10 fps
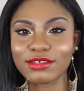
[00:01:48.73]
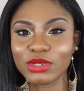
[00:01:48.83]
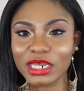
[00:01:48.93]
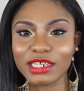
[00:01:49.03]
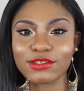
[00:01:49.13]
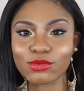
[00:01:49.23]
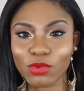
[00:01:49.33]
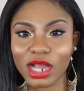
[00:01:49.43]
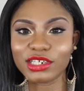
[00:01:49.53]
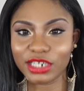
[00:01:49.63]
you need to
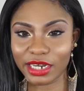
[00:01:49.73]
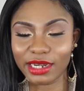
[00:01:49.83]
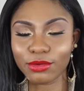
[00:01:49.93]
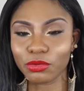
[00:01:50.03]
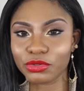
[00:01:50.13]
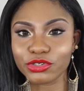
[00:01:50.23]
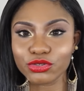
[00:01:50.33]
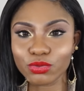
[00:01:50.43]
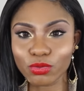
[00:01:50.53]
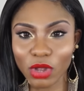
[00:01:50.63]
wash it, and once
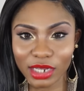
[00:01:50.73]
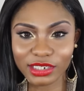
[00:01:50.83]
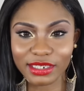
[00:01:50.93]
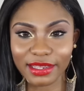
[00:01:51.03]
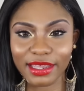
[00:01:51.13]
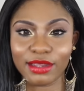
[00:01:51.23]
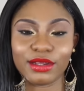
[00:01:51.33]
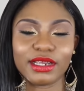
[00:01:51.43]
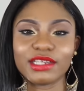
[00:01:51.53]
you wash the hair,